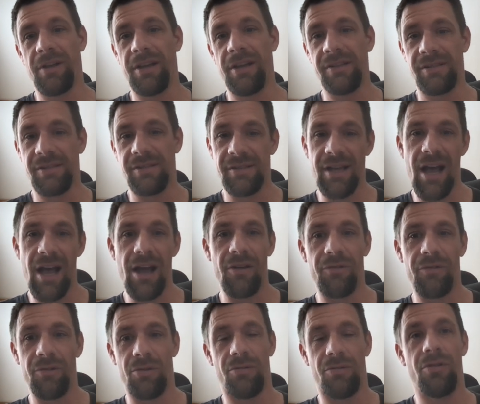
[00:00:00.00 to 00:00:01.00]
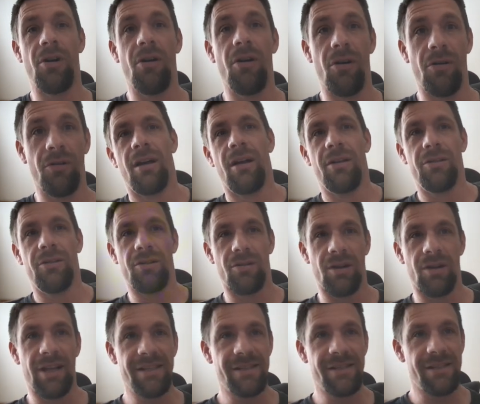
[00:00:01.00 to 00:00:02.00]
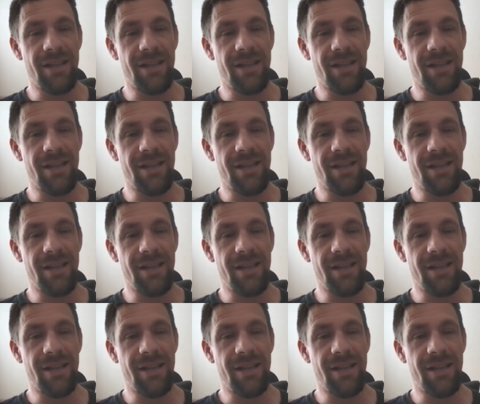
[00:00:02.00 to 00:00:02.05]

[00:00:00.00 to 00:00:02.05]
inside of your node, you're less